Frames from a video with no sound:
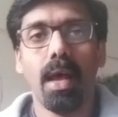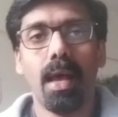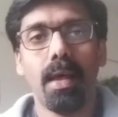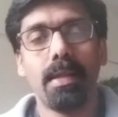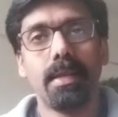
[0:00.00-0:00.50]

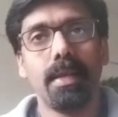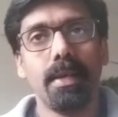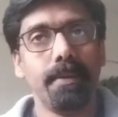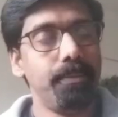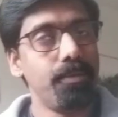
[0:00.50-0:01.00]
and
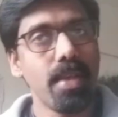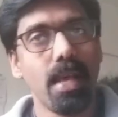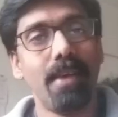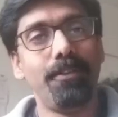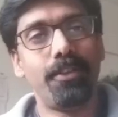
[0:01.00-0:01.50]
we
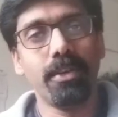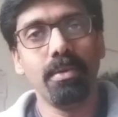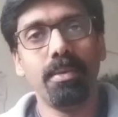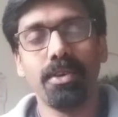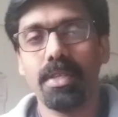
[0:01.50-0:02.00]
have 2
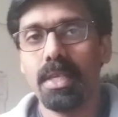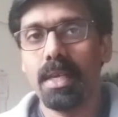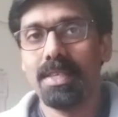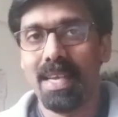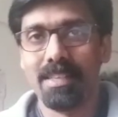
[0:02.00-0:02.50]
books
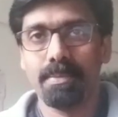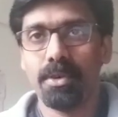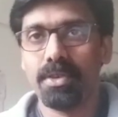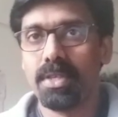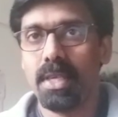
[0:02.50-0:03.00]
here,
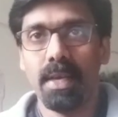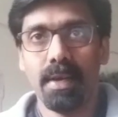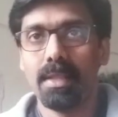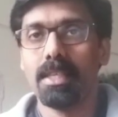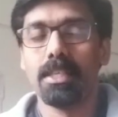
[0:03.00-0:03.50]
textbooks here.
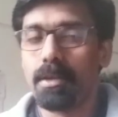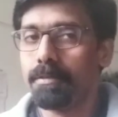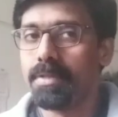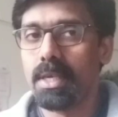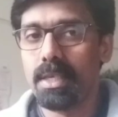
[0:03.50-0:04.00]
This is
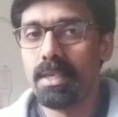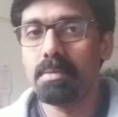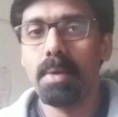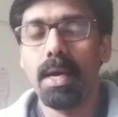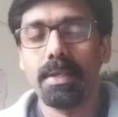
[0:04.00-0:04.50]
of 30
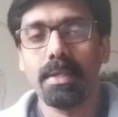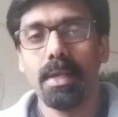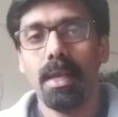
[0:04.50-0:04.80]
marks.